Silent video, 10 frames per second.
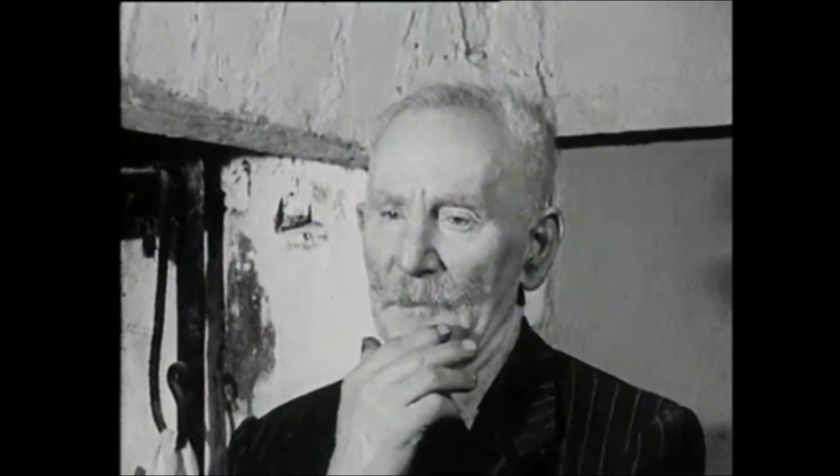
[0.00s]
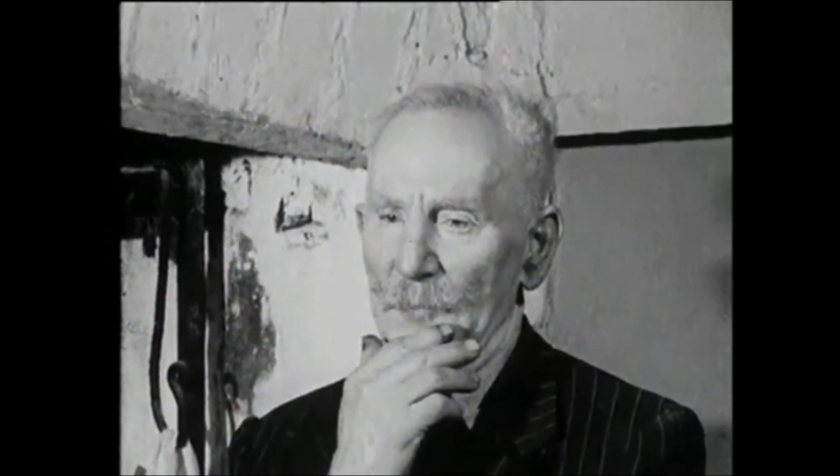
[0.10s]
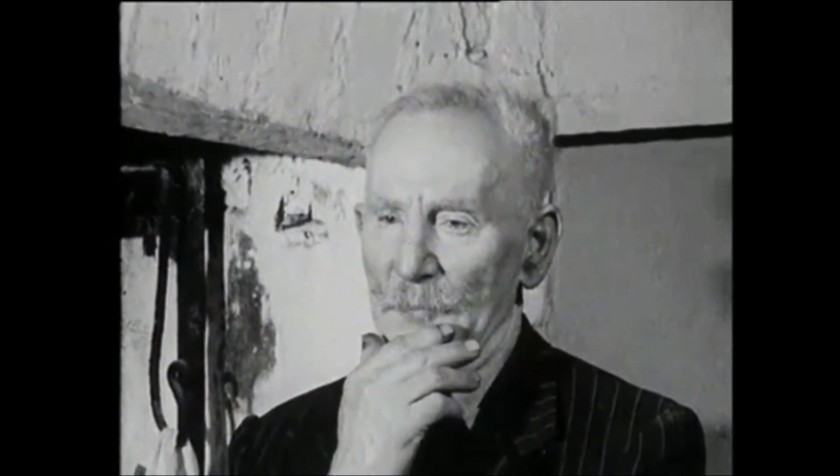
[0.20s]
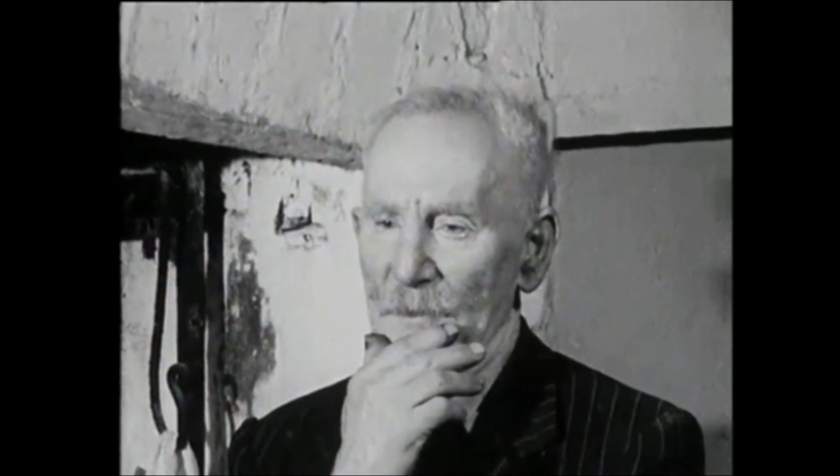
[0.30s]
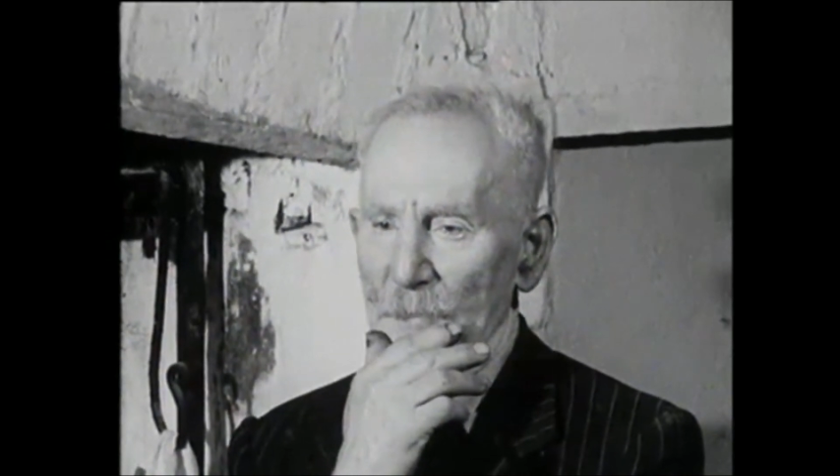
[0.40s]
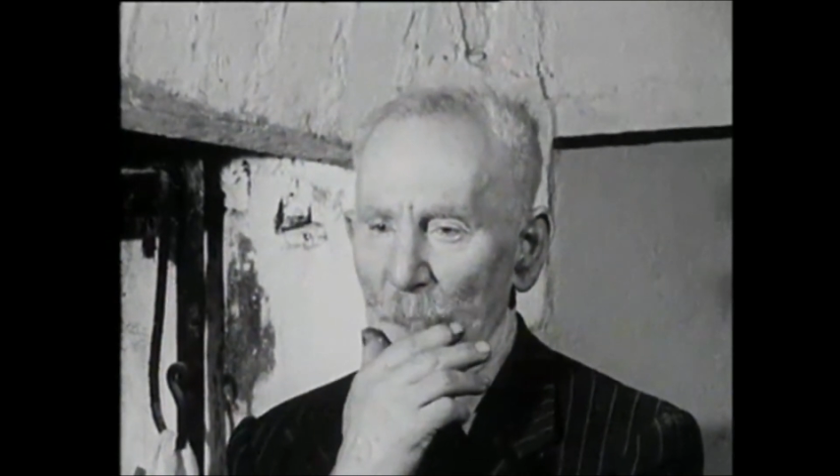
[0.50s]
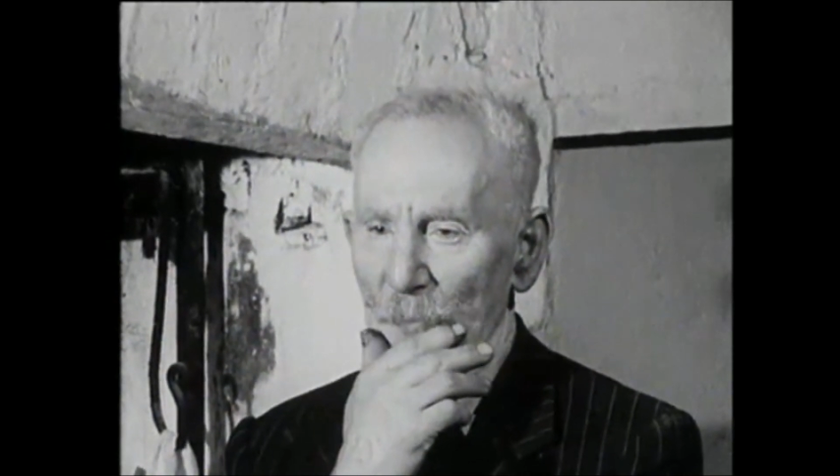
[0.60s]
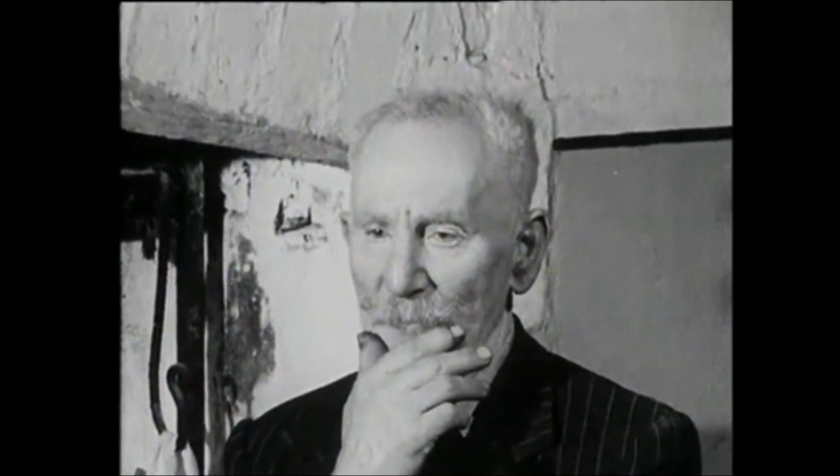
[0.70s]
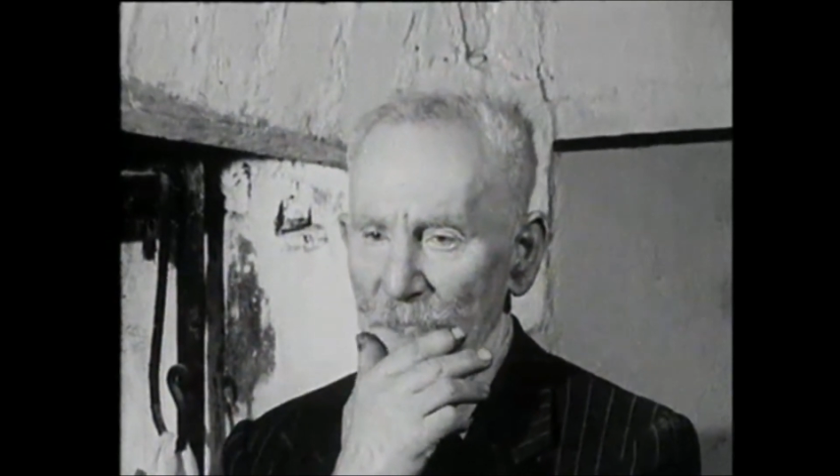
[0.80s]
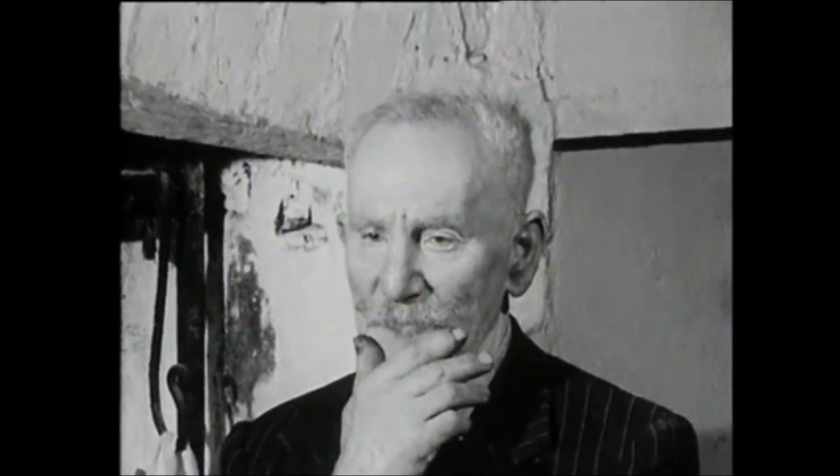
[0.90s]
You'll get a
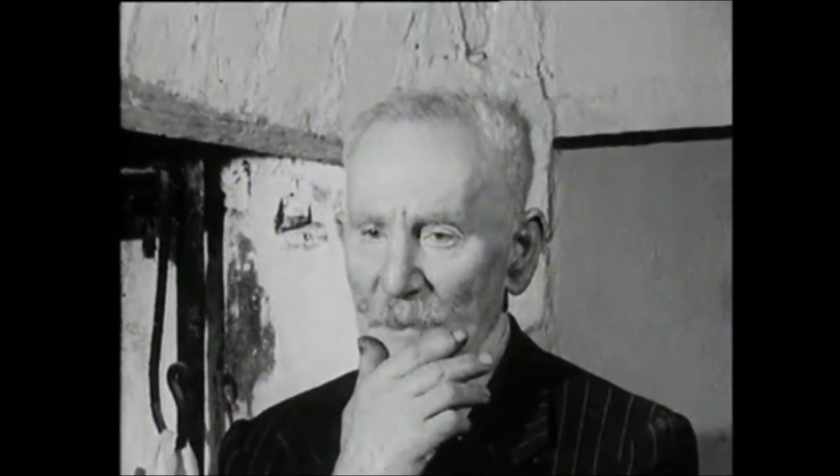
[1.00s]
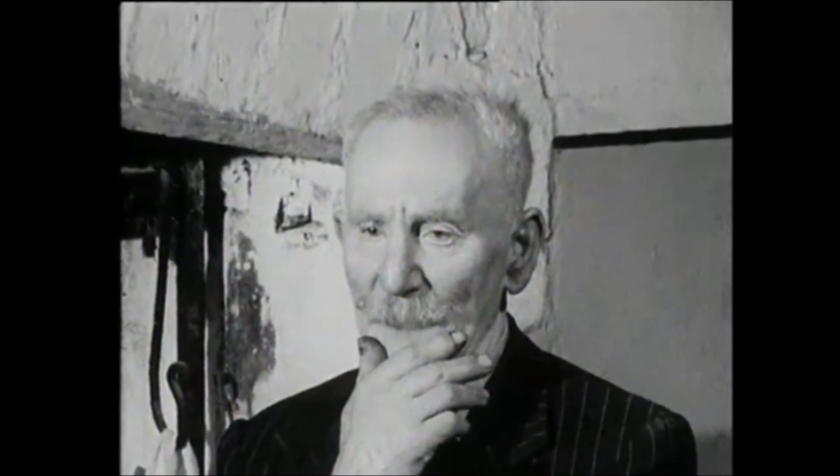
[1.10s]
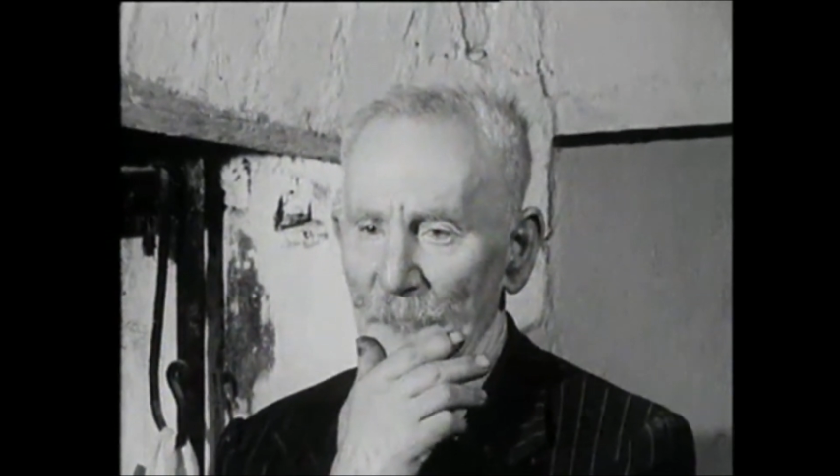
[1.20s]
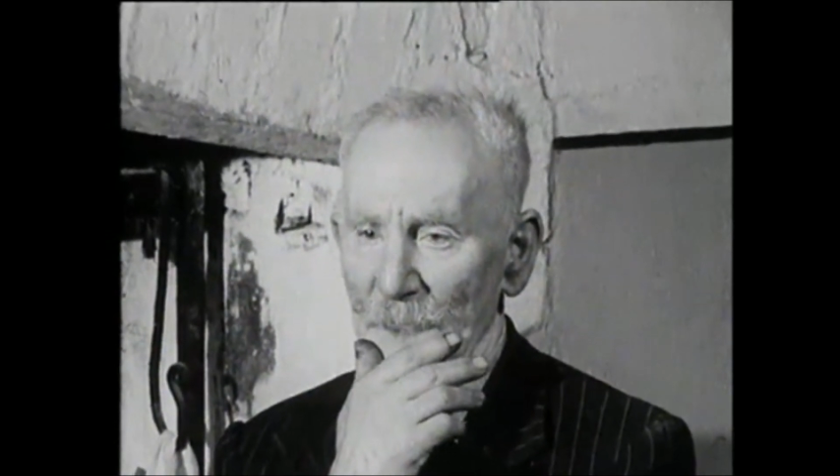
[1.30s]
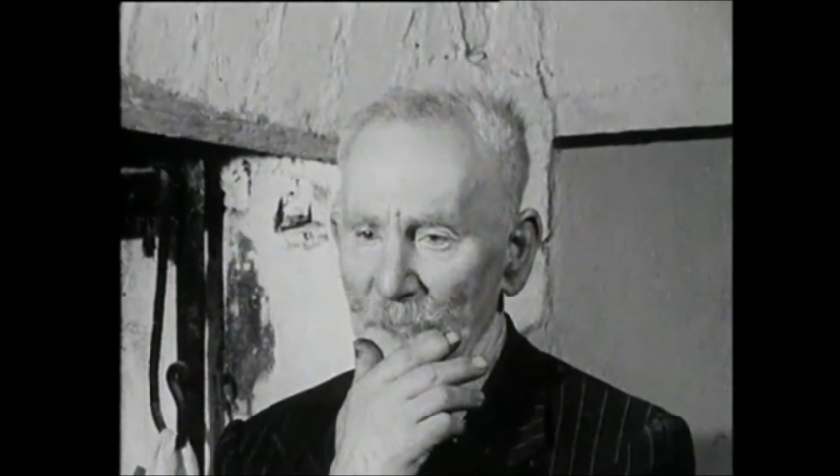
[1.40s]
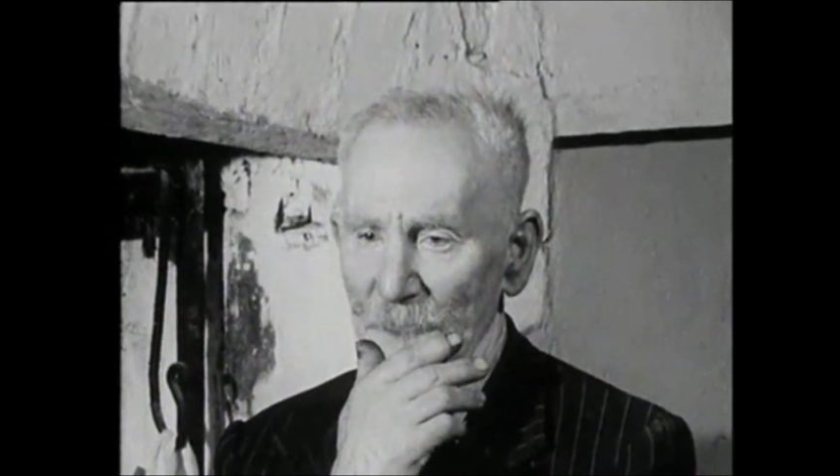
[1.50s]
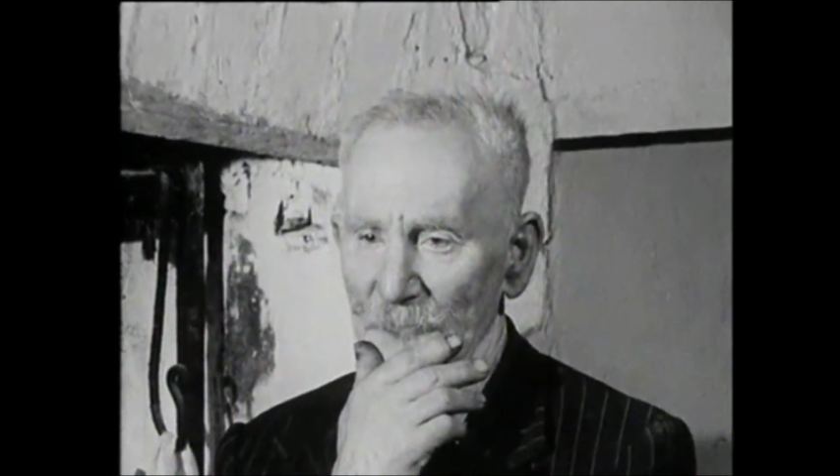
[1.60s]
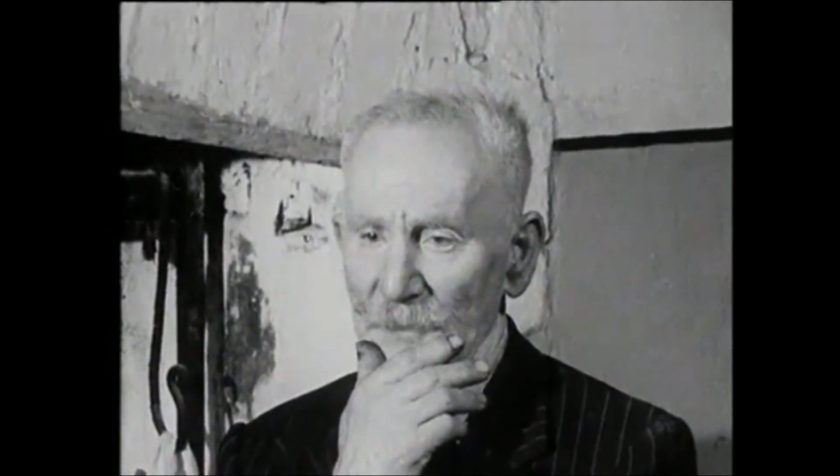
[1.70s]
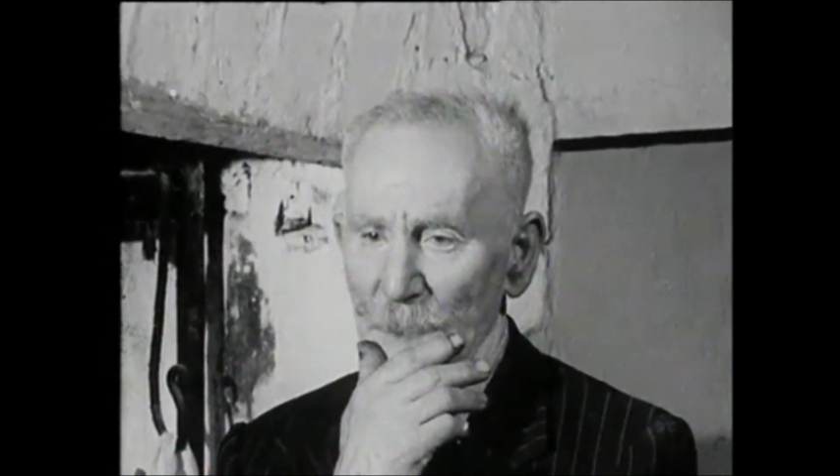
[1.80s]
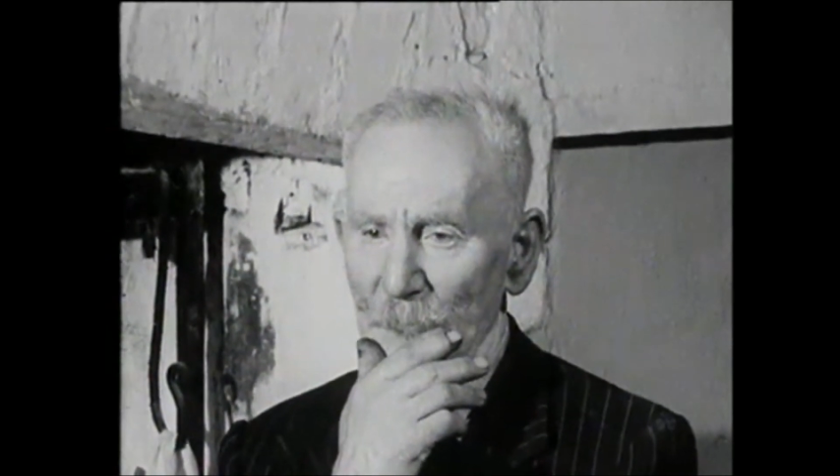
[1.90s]
bucketed drum for, for, for
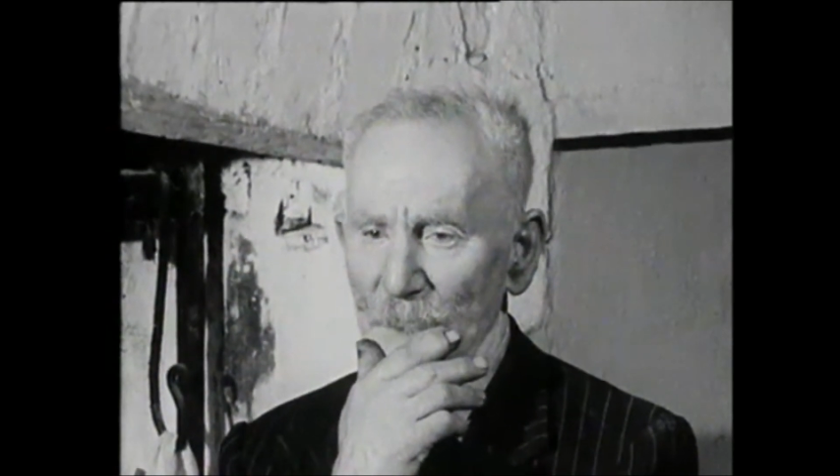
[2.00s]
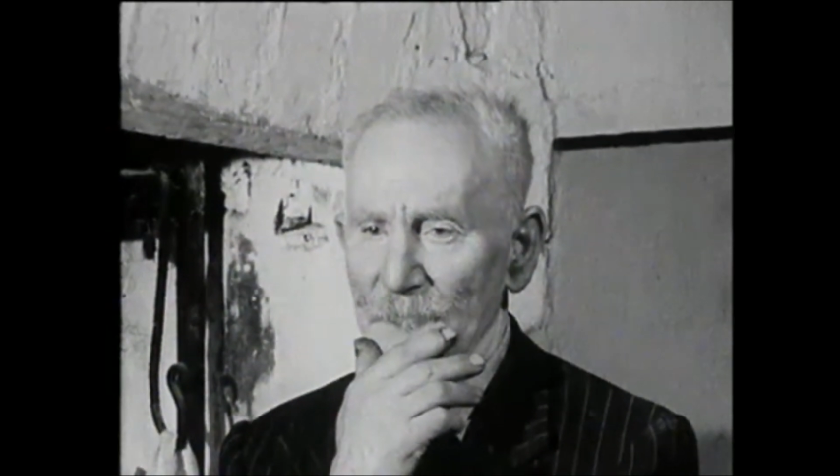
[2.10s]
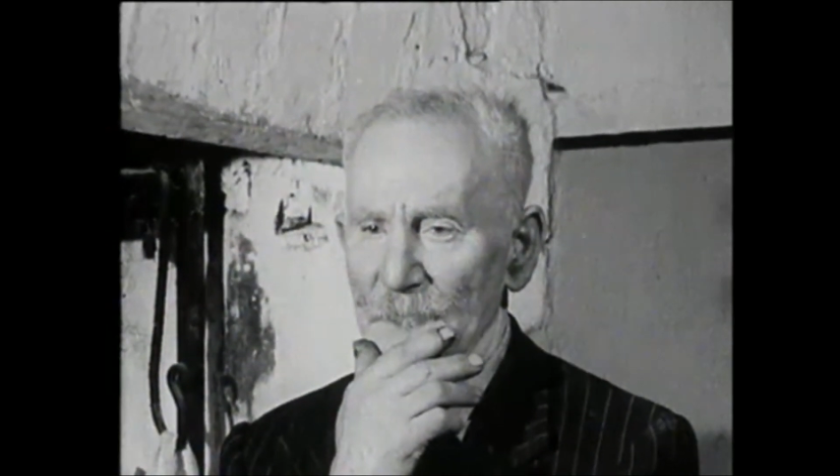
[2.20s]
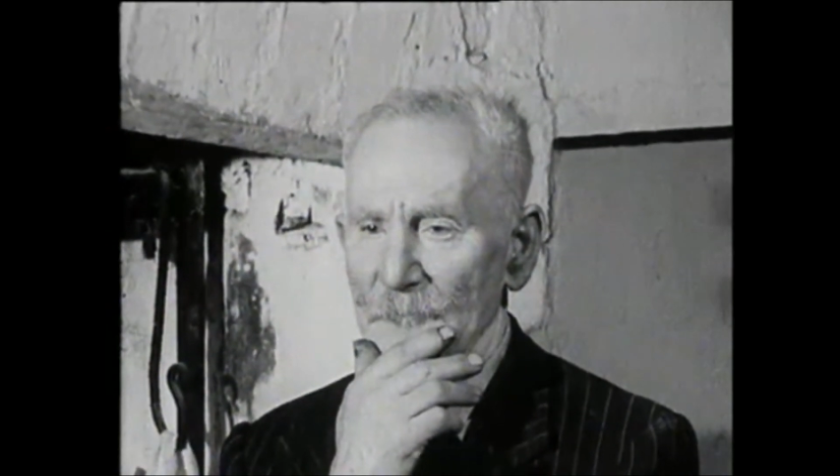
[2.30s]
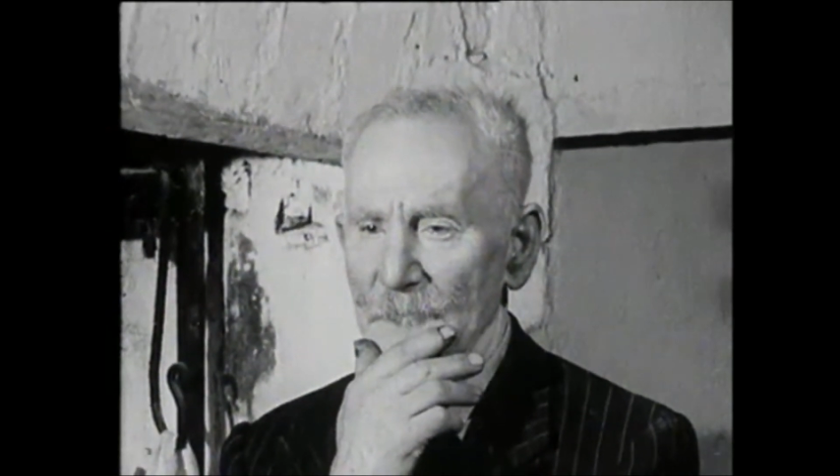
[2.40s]
10 pence.